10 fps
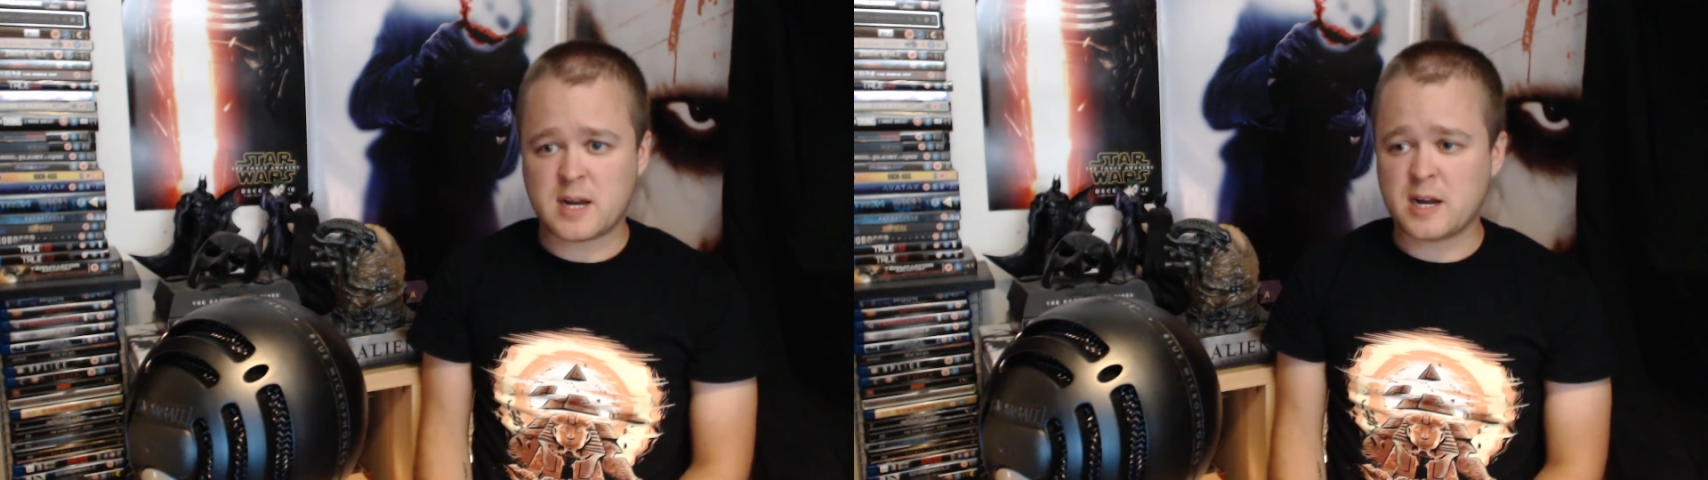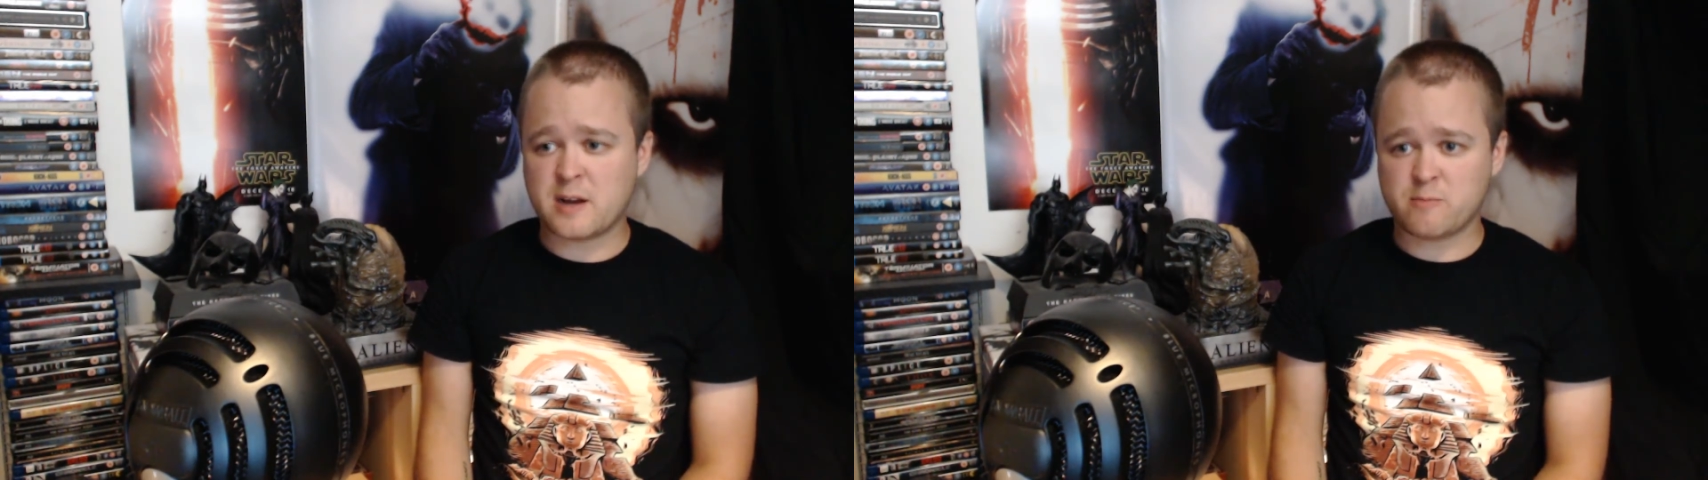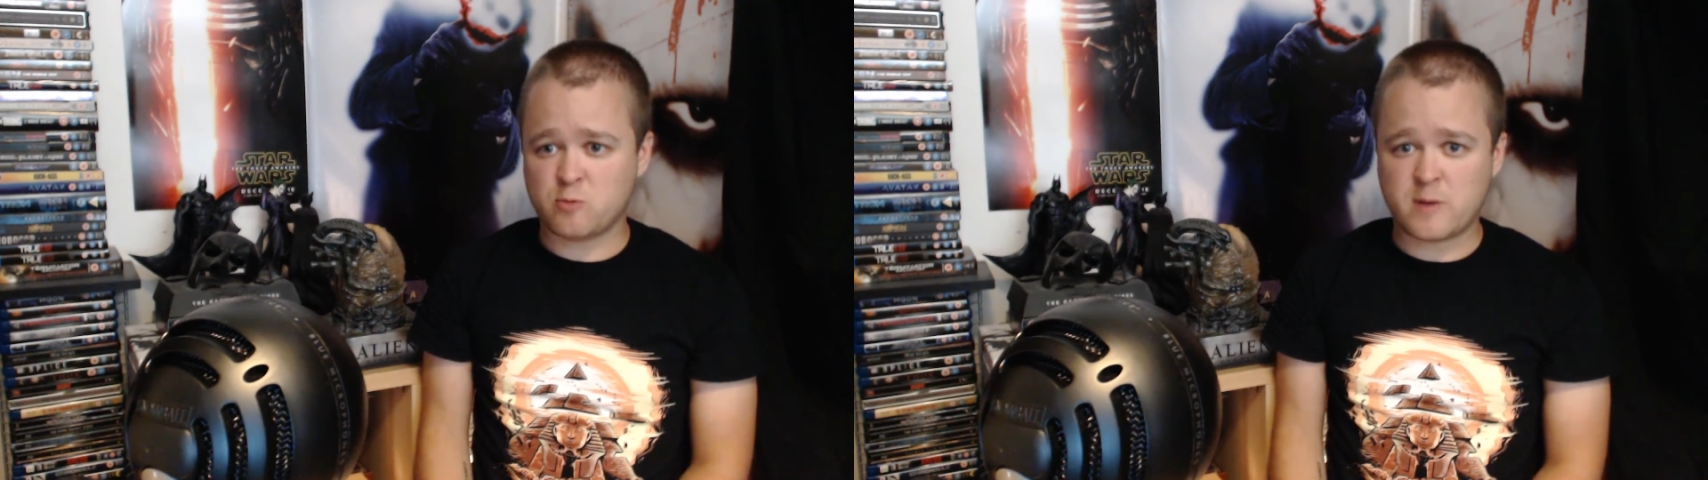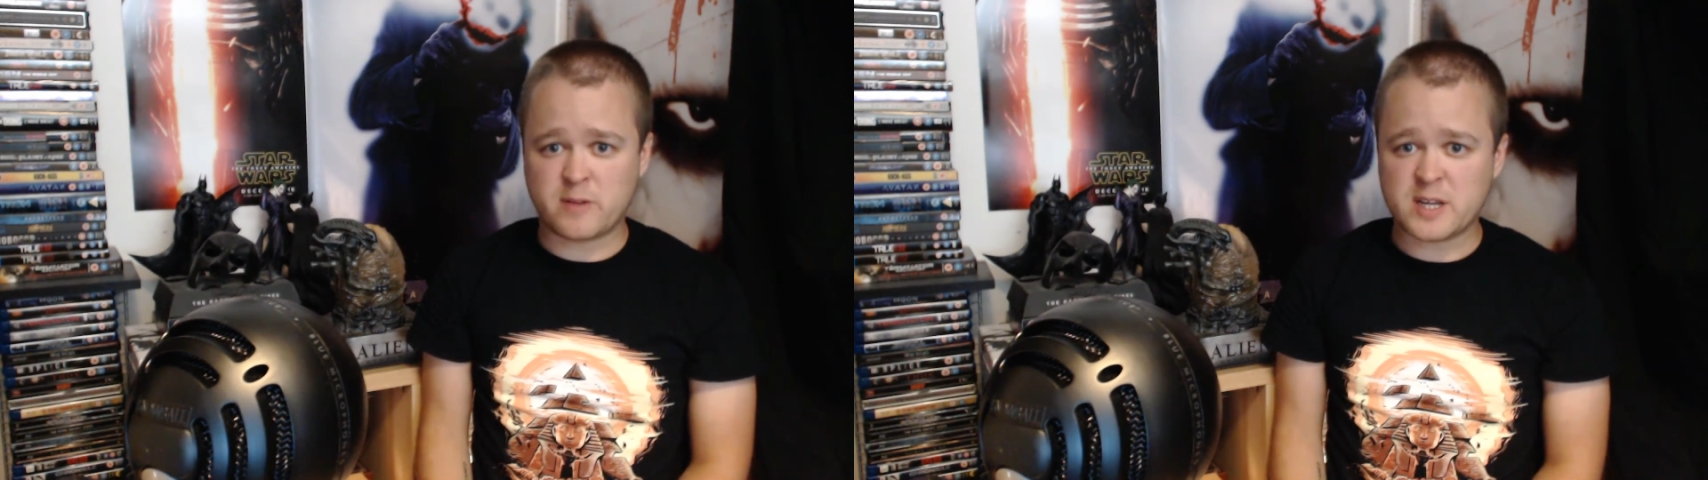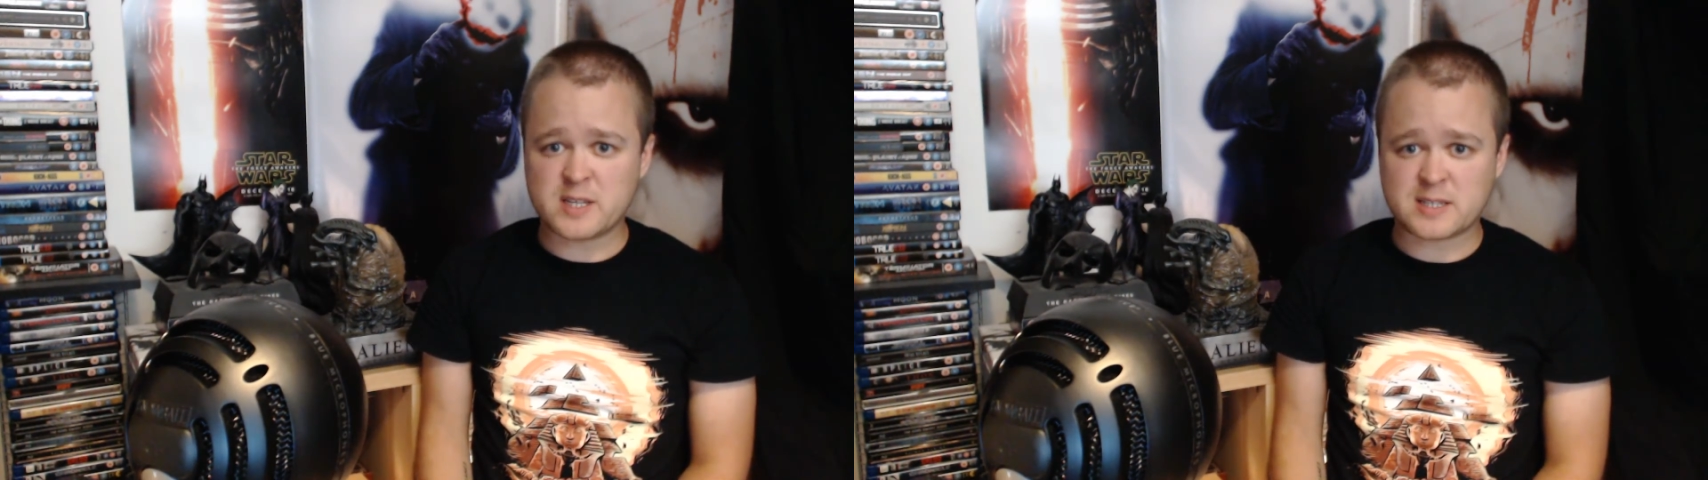
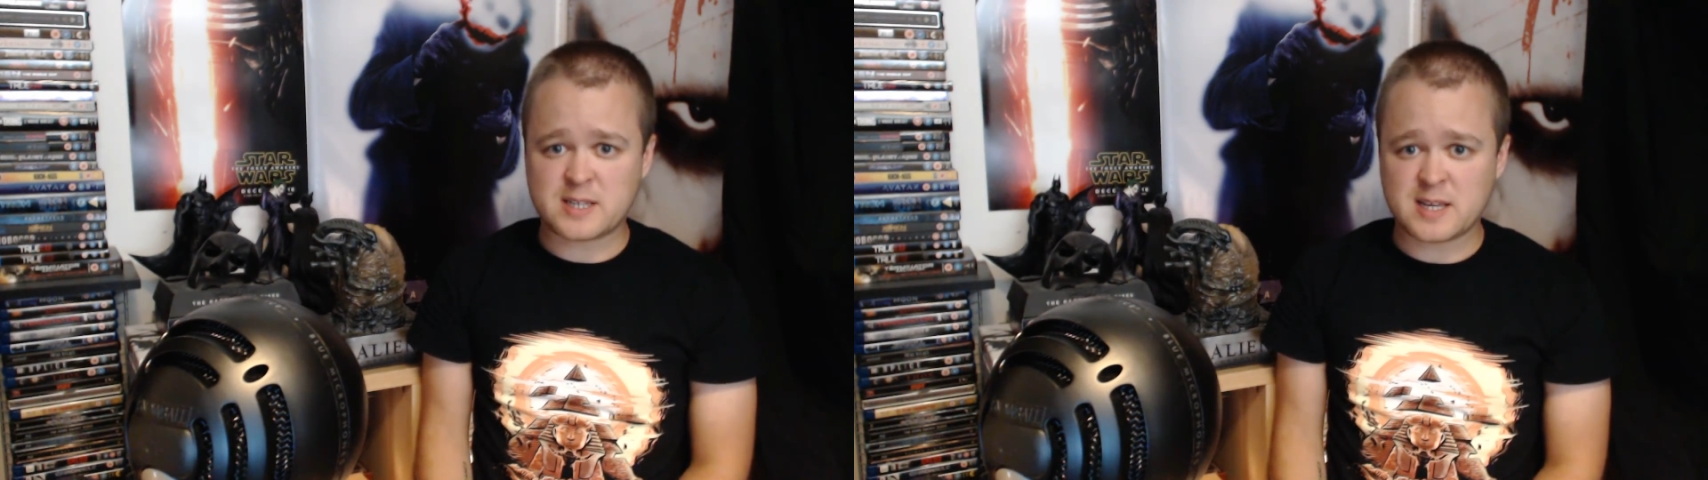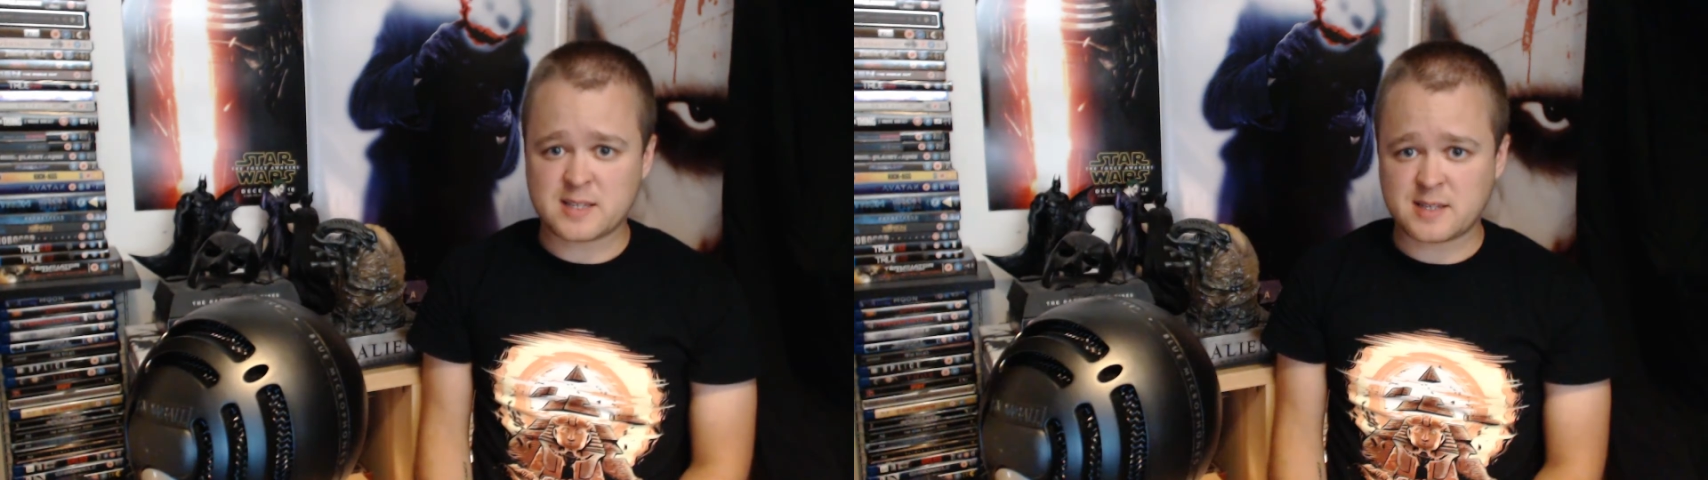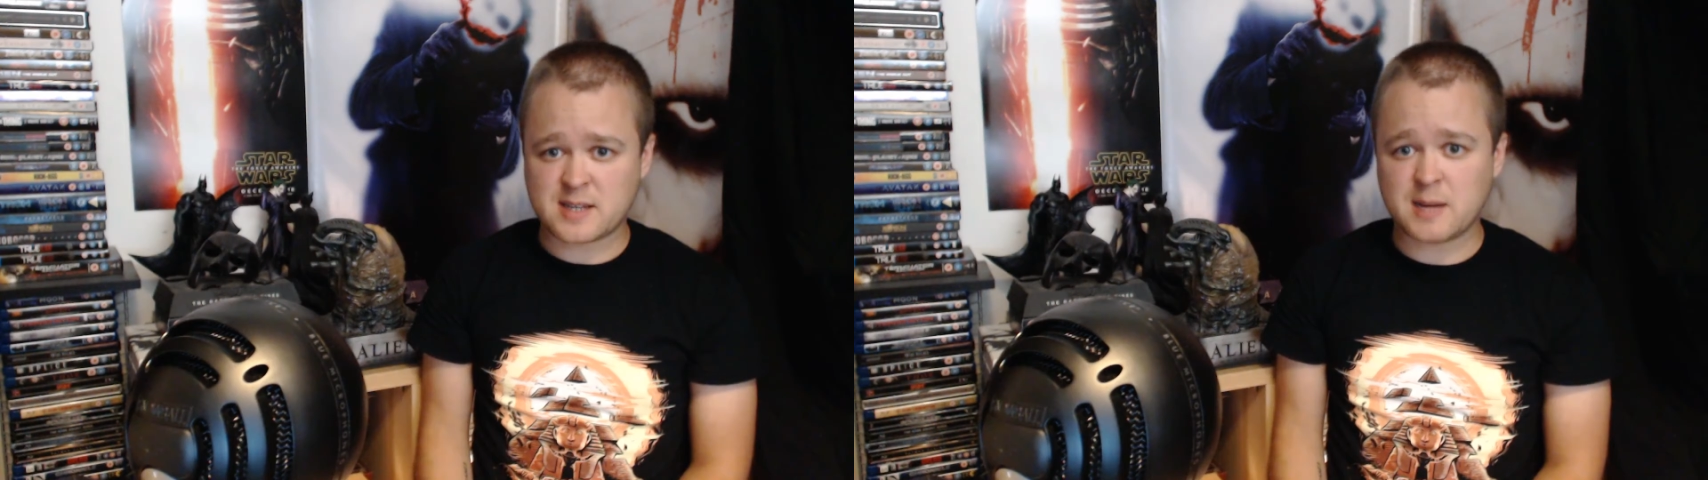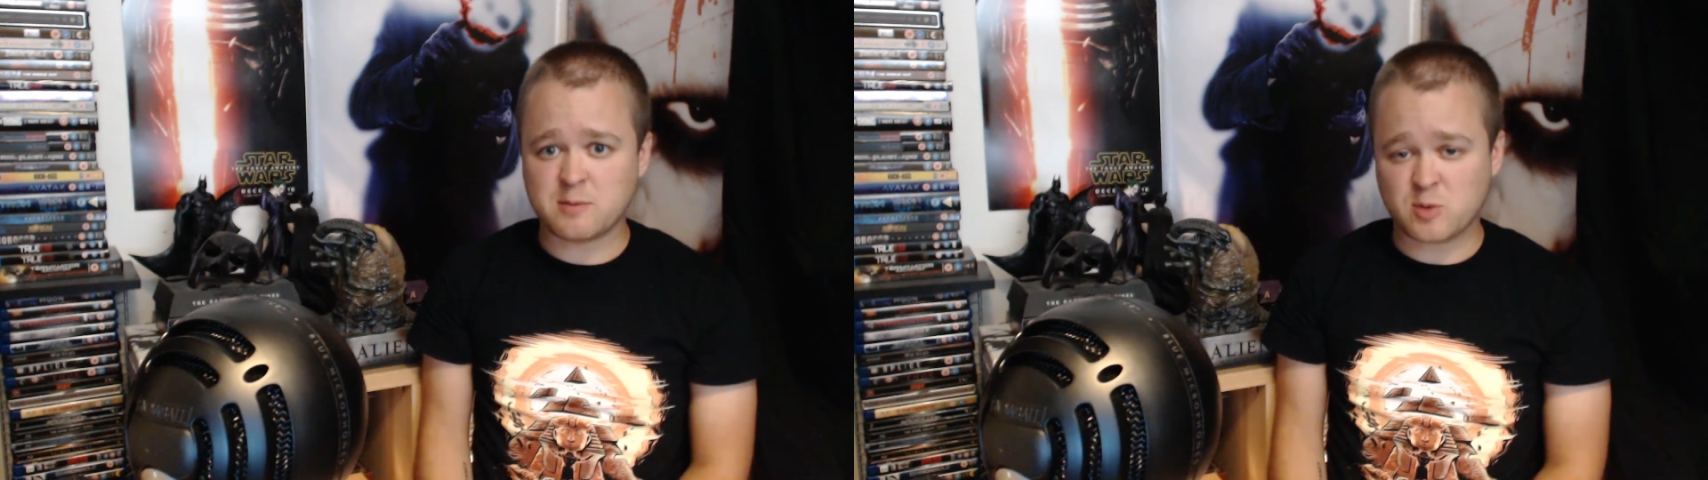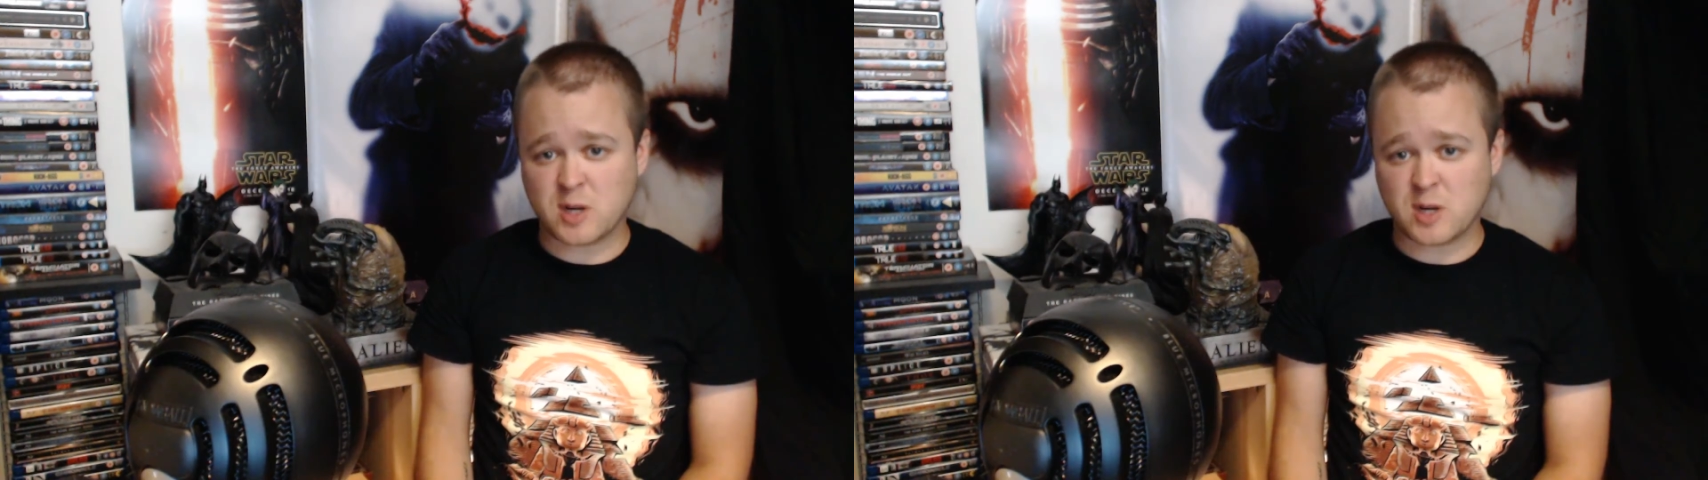whoever it is that takes the time